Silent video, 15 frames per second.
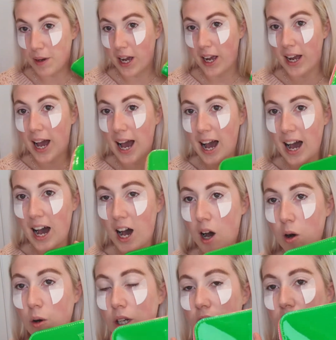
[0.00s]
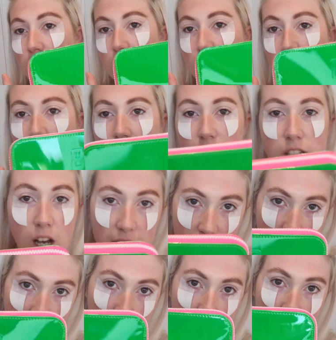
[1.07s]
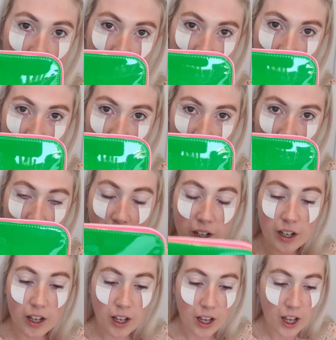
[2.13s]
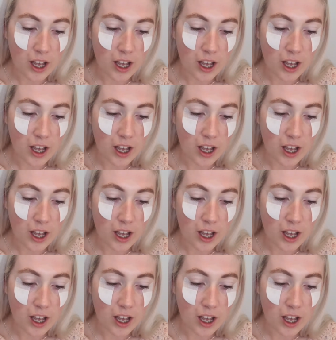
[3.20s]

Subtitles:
Bay. How stunning does that look?